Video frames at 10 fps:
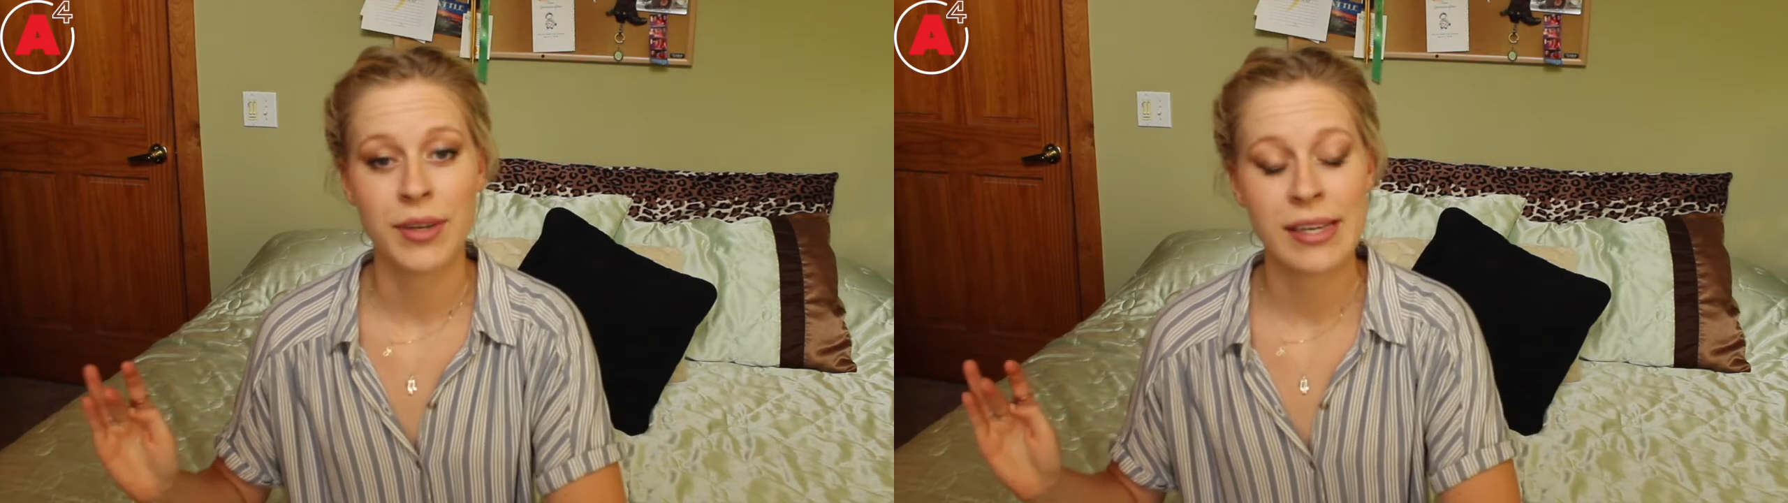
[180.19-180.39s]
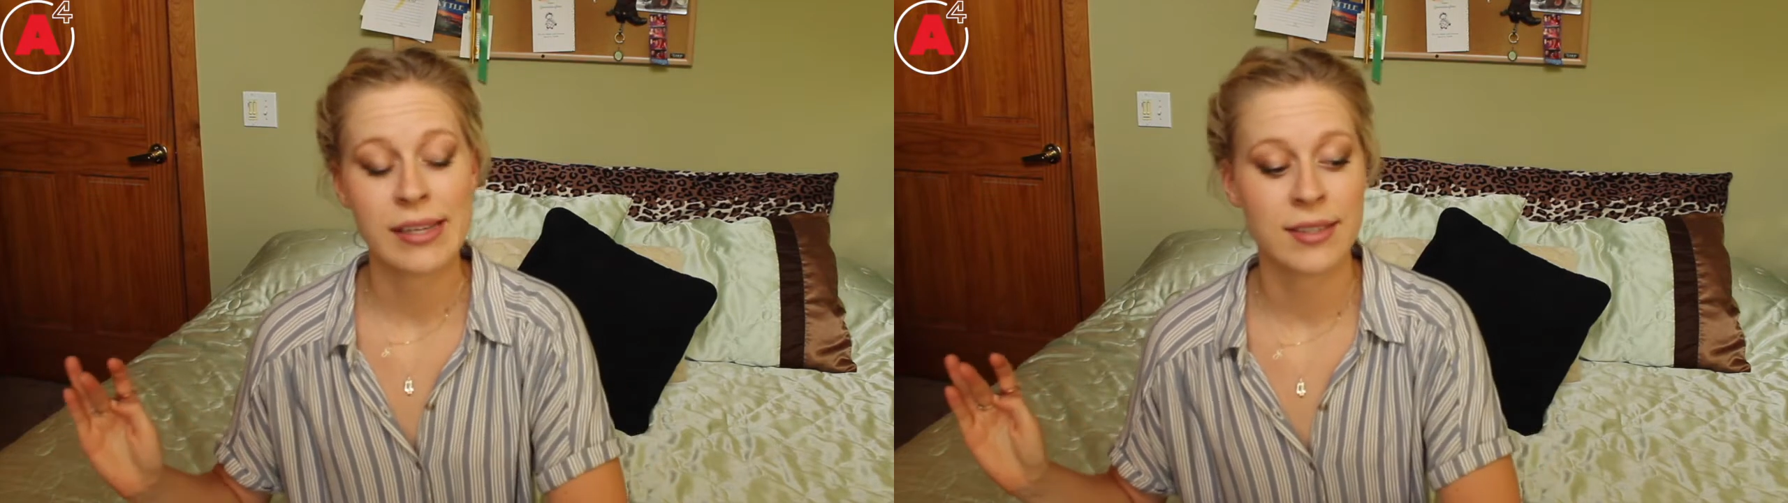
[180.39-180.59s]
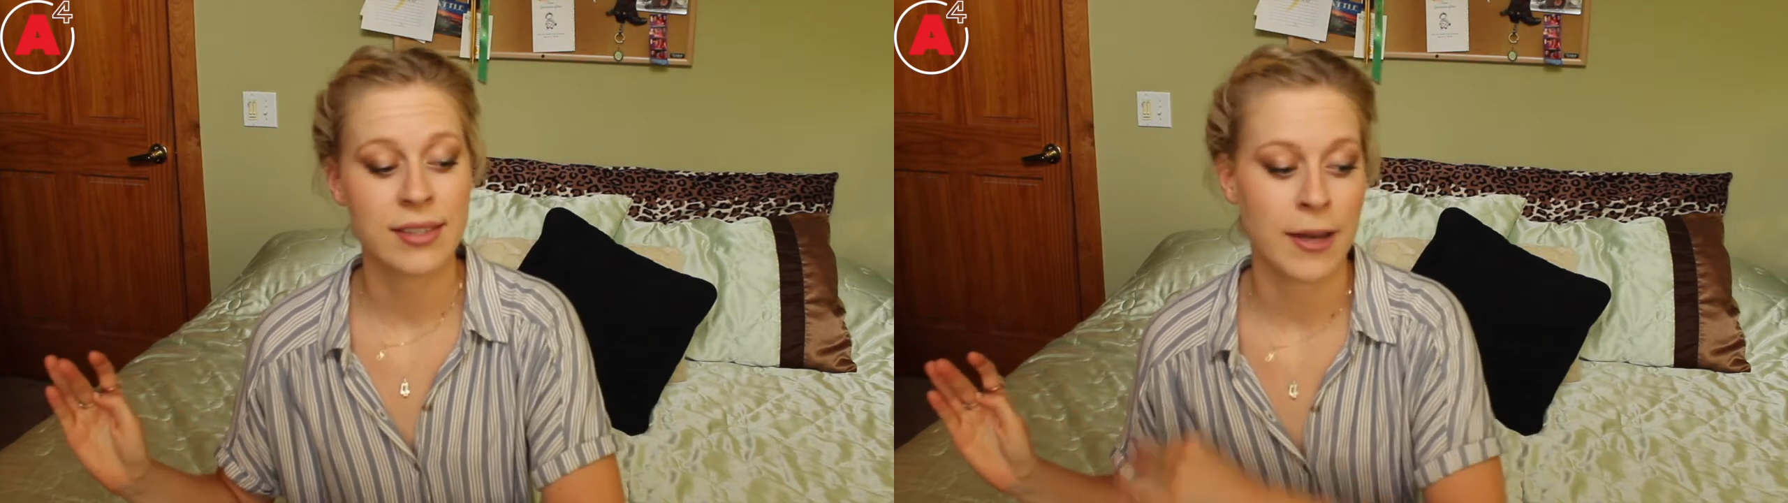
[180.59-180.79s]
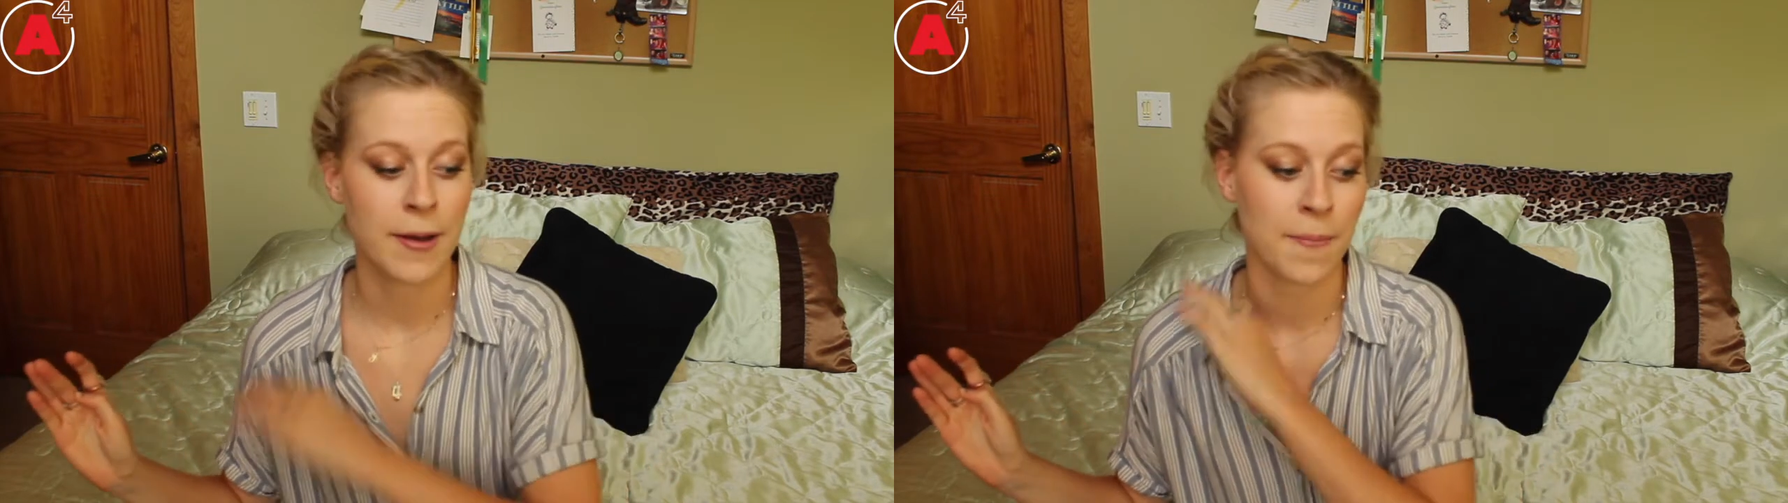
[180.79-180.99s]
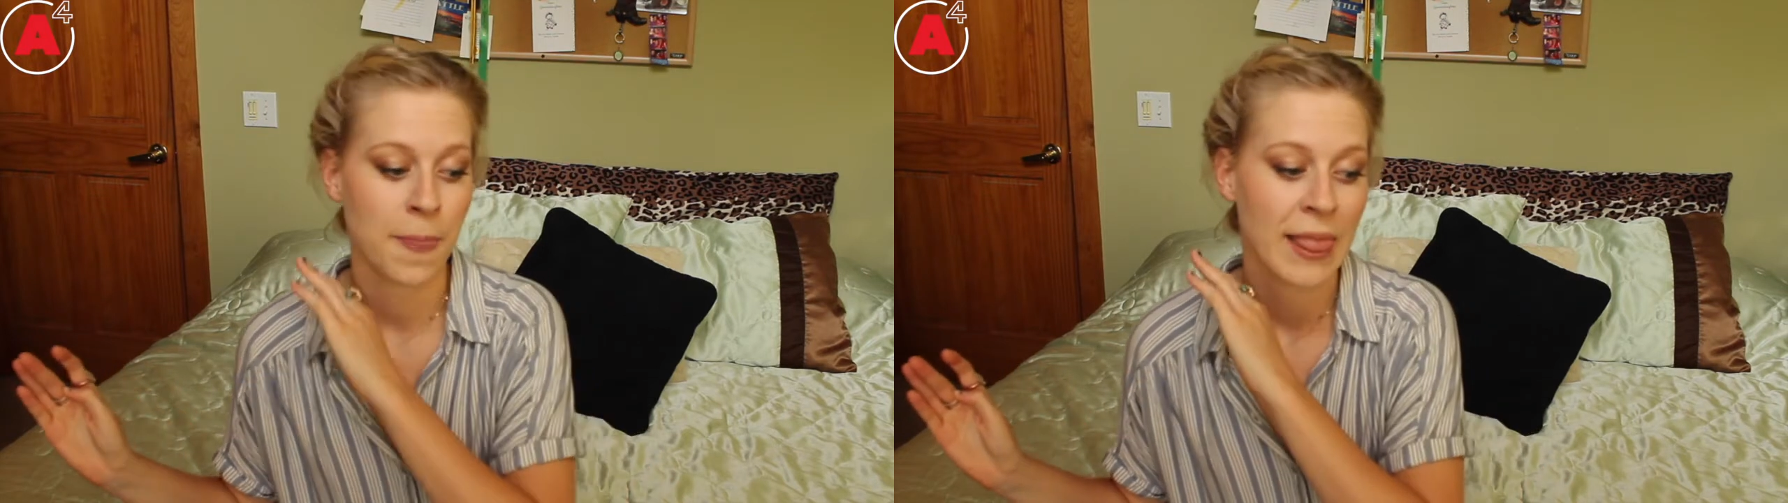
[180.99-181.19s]
is
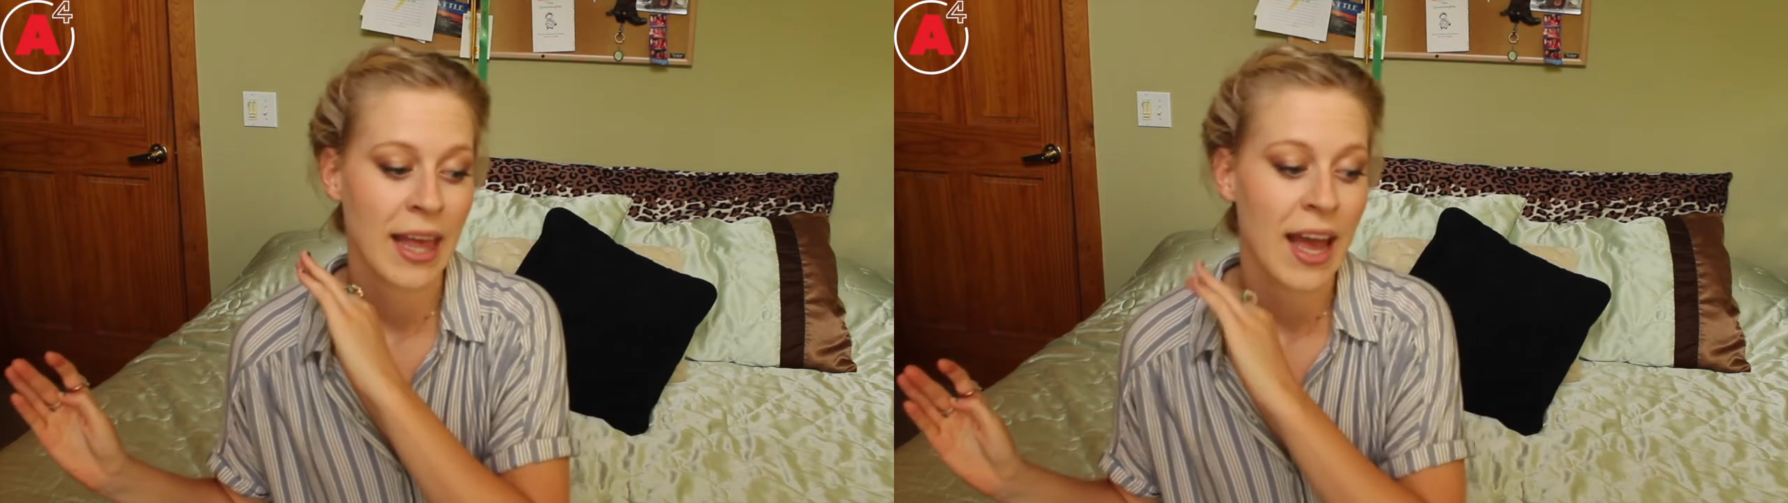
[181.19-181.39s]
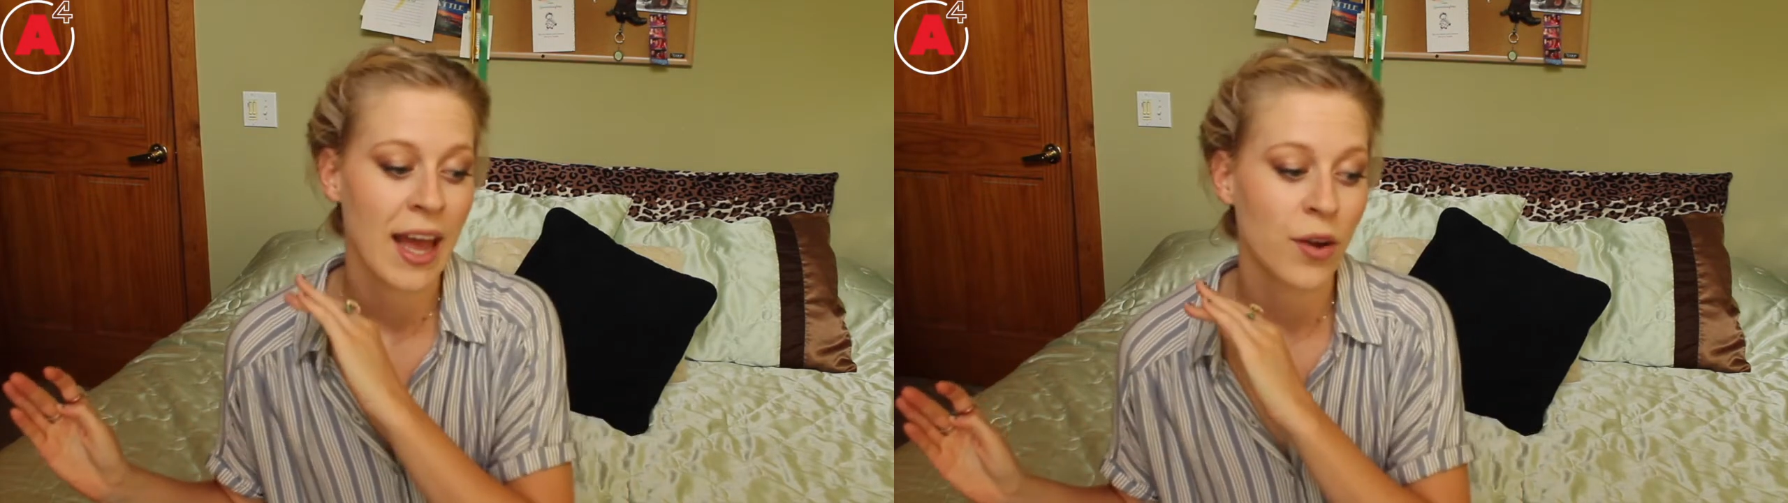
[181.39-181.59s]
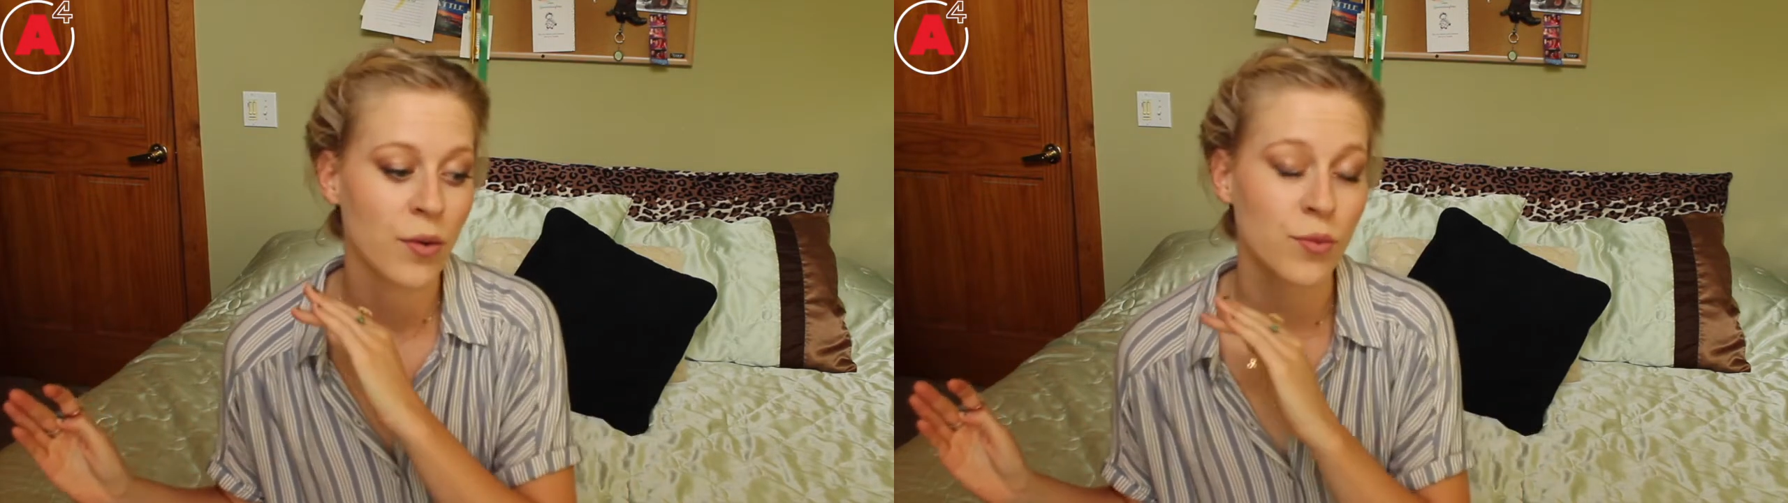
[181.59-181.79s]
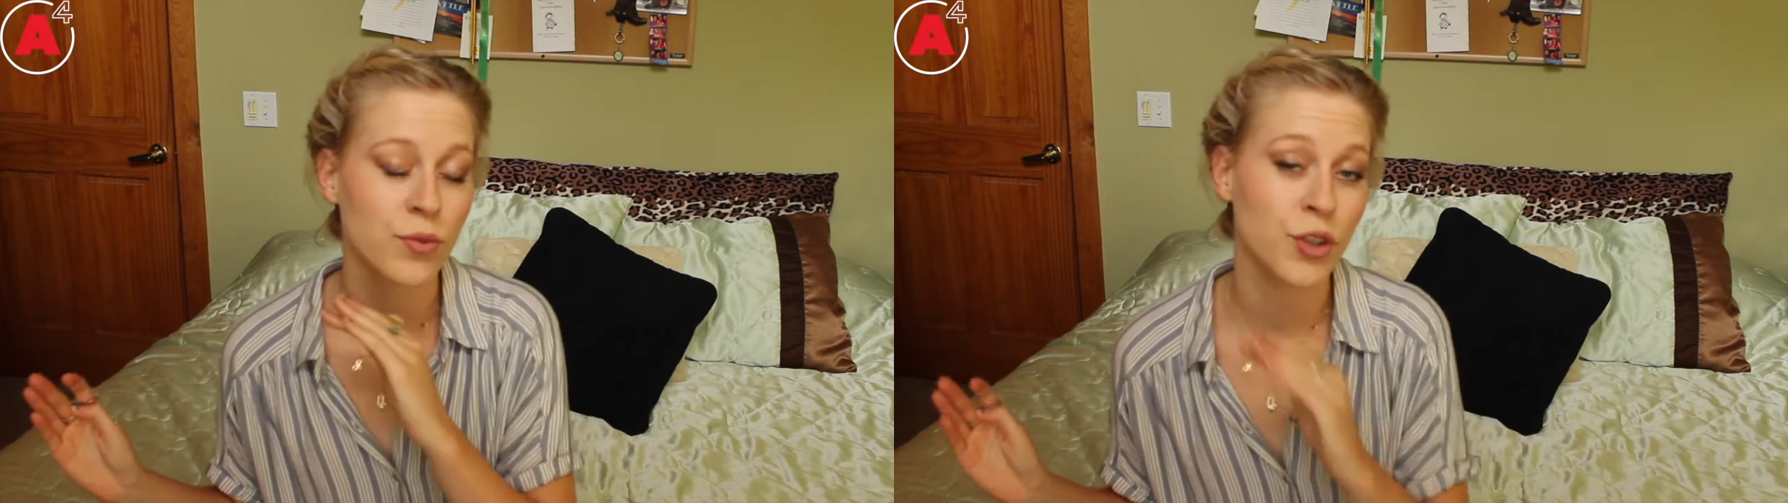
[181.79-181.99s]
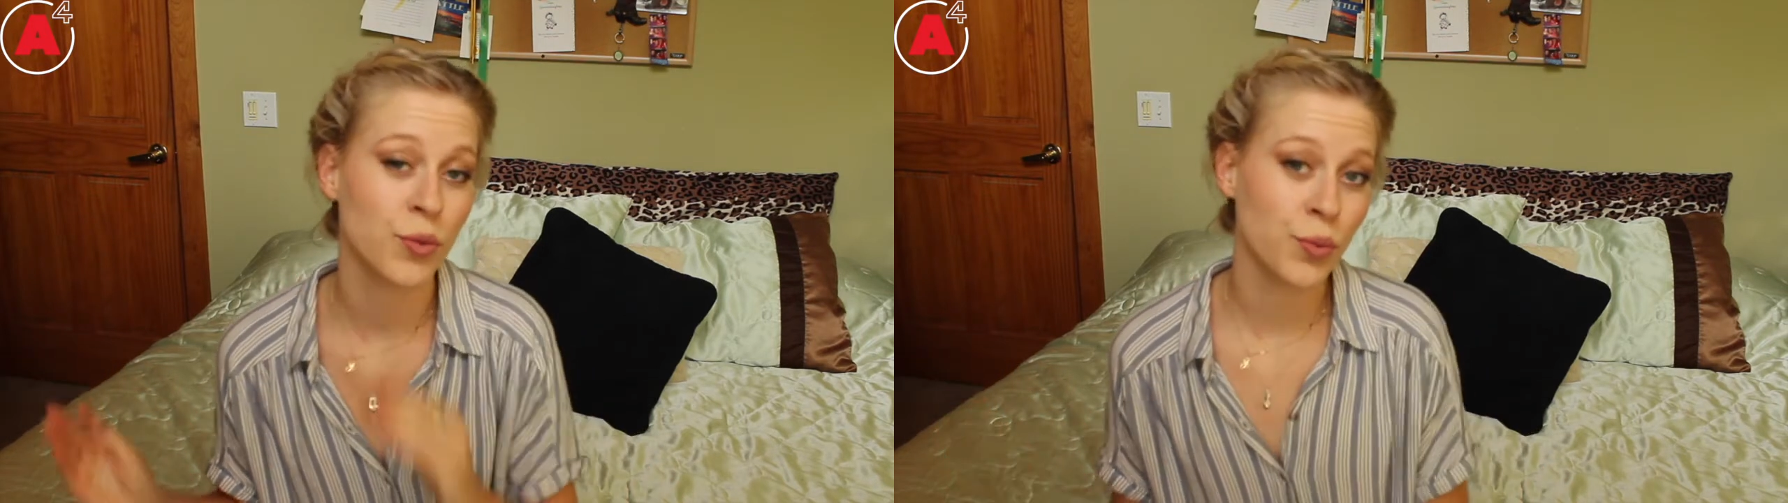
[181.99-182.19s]
to